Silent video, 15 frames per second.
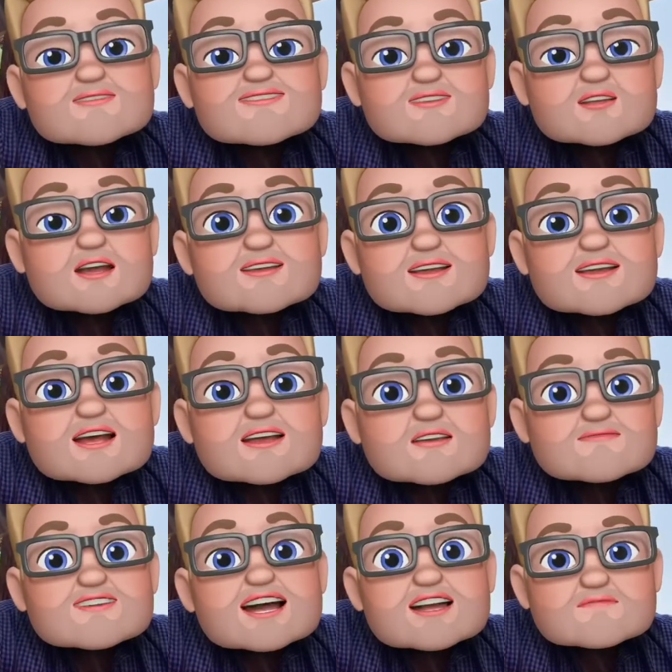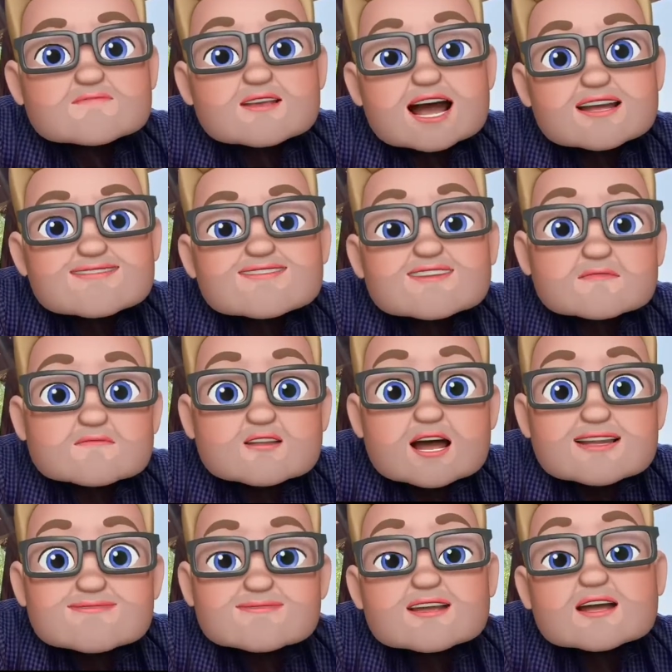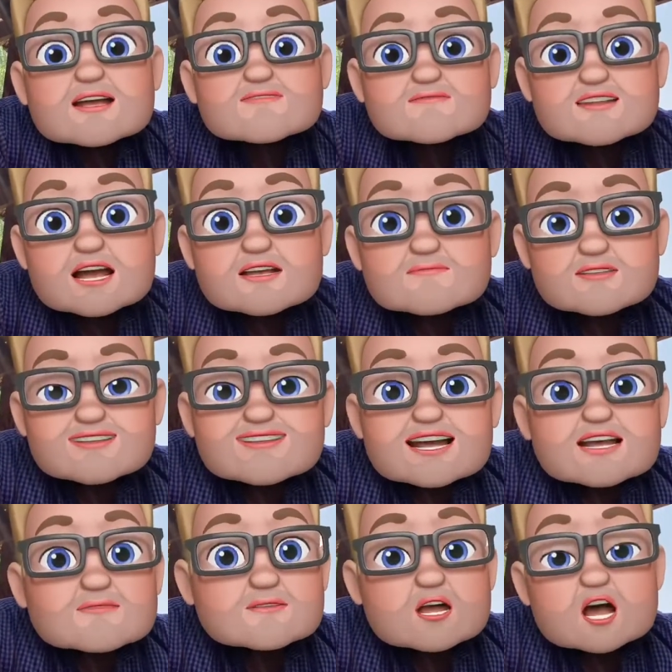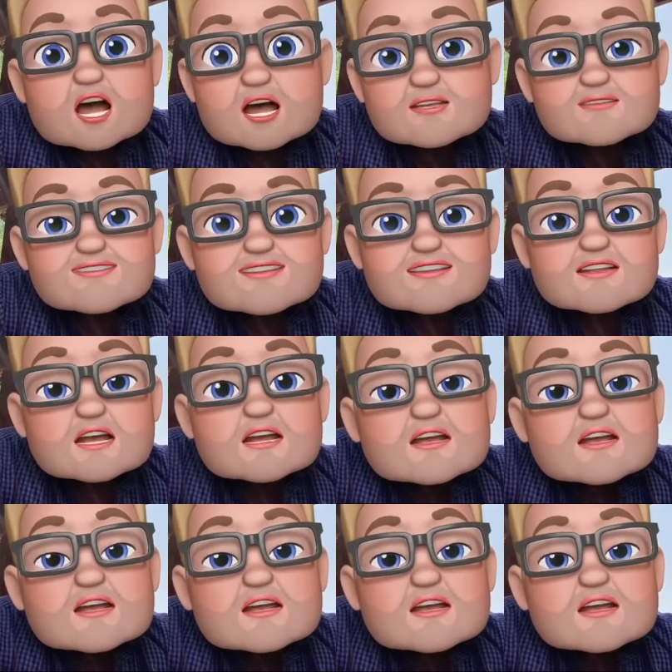to an N95 mask that blocks 95% of particles.